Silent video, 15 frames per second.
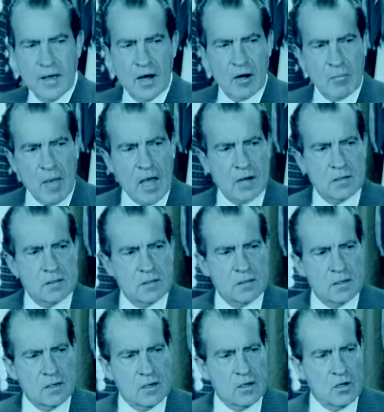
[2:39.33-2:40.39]
They are
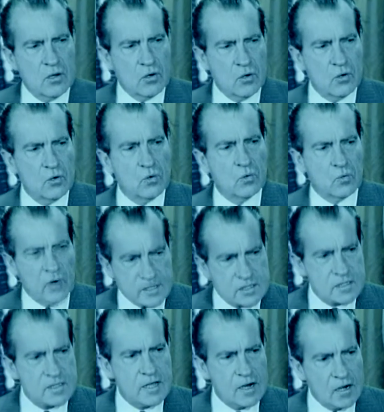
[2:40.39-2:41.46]
men who
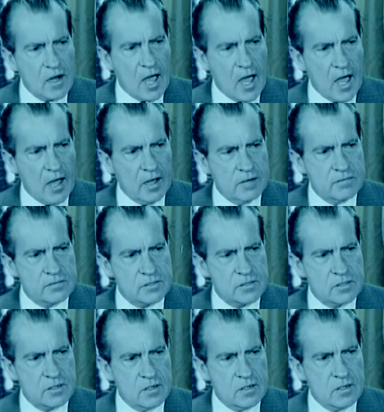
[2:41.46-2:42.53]
risked their lives
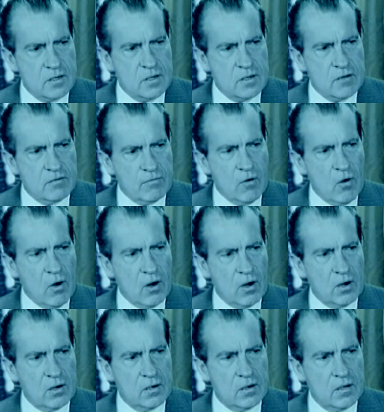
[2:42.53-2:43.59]

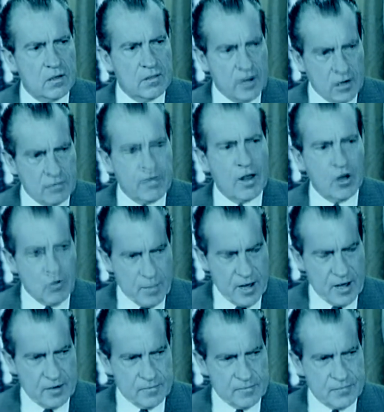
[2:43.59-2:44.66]
for their fellow
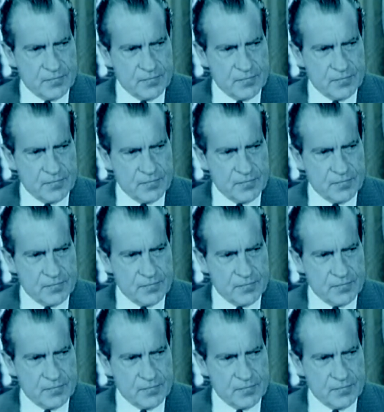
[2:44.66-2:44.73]
men.